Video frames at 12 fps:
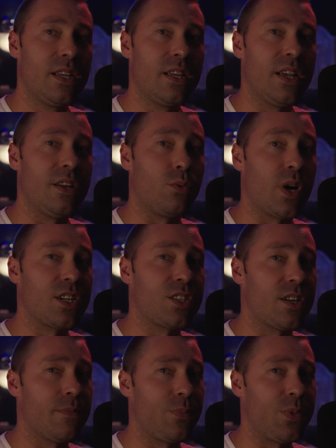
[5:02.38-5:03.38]
In
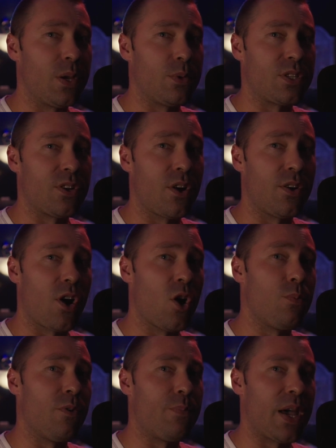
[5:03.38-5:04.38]
Russia, there was no
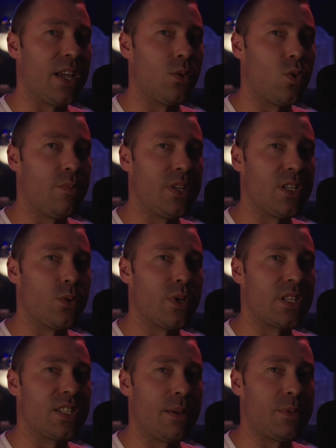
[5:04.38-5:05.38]
hope of paying women to
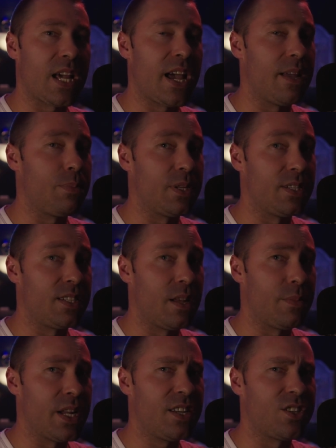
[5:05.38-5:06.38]
accept ape
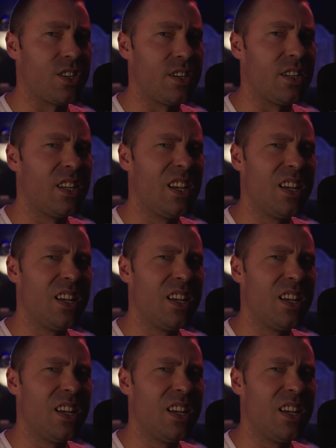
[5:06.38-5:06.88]
insemination,